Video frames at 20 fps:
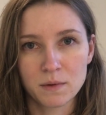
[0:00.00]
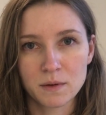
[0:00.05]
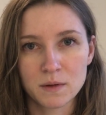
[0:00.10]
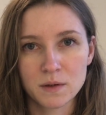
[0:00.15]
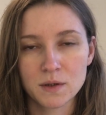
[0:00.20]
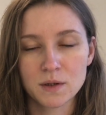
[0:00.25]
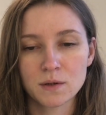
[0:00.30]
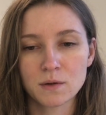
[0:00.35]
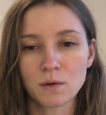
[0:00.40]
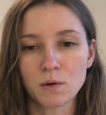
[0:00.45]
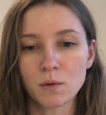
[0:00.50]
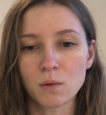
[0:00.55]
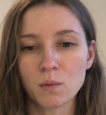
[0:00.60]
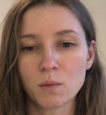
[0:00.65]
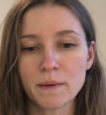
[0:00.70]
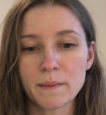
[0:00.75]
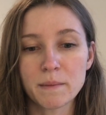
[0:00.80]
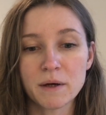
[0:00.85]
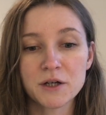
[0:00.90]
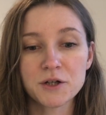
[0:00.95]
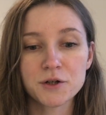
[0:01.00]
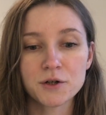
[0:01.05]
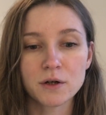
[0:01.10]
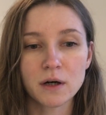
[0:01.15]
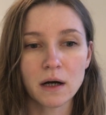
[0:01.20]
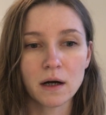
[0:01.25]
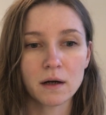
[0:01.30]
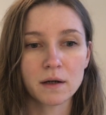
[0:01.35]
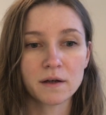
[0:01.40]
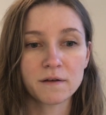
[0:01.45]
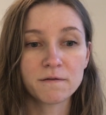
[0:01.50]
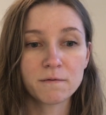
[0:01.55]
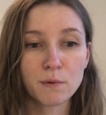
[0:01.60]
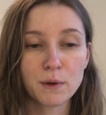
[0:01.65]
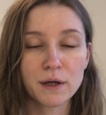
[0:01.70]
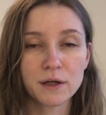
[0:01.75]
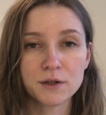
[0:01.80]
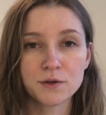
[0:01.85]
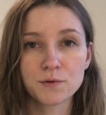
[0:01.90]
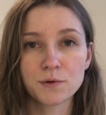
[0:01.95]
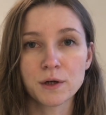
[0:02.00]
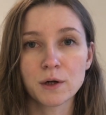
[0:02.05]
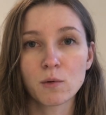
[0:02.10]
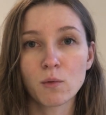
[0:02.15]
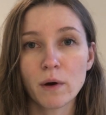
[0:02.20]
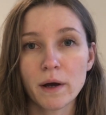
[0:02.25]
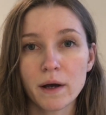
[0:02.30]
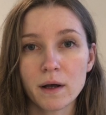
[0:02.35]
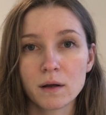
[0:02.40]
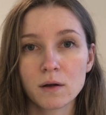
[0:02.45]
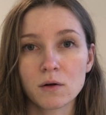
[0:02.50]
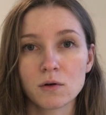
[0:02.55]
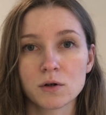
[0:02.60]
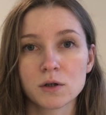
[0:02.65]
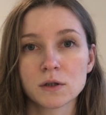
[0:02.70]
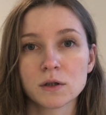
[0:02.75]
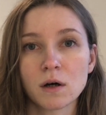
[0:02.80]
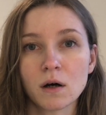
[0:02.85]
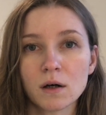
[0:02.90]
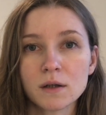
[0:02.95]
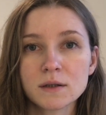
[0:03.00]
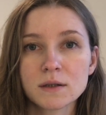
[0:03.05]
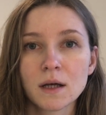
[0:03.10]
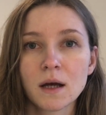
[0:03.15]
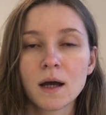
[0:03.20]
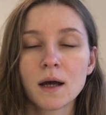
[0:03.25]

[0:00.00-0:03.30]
So we measure if we are doing well or not